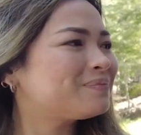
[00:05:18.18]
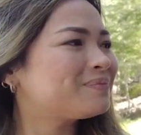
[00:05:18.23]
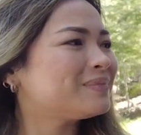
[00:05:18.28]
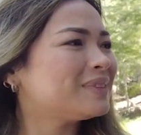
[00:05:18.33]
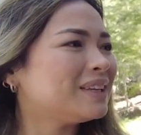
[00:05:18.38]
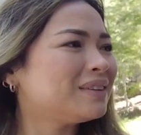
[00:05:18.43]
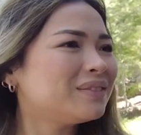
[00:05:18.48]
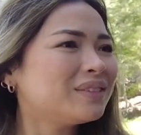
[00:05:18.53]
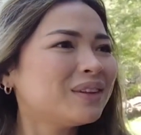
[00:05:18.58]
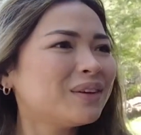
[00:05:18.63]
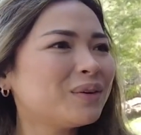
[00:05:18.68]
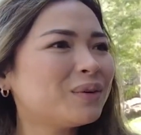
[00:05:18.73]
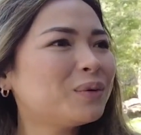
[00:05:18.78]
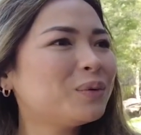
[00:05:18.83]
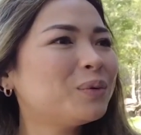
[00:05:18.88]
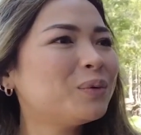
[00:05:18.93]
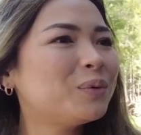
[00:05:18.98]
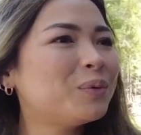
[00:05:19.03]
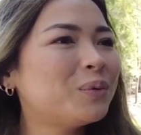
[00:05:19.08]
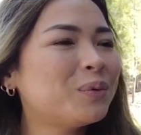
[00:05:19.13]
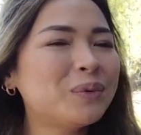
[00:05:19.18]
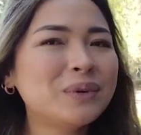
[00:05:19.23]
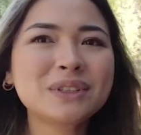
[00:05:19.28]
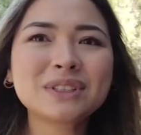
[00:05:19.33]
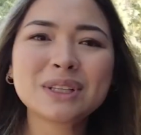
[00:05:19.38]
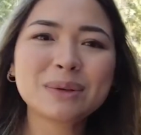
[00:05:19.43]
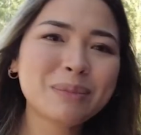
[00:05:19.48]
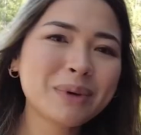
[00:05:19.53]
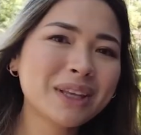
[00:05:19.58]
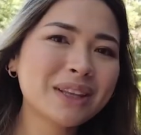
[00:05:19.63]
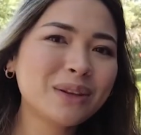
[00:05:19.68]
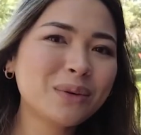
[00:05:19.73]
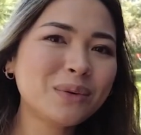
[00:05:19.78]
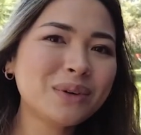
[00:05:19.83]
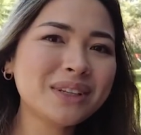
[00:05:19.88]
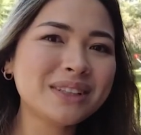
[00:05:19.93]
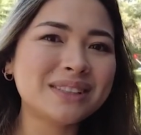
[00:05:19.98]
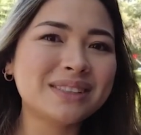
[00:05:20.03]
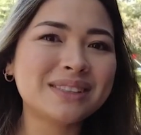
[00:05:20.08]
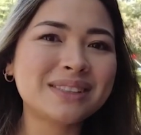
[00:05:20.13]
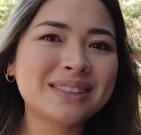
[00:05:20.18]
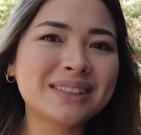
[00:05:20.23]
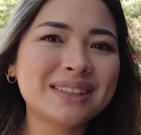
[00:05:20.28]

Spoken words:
even though we're sleeping in the woods.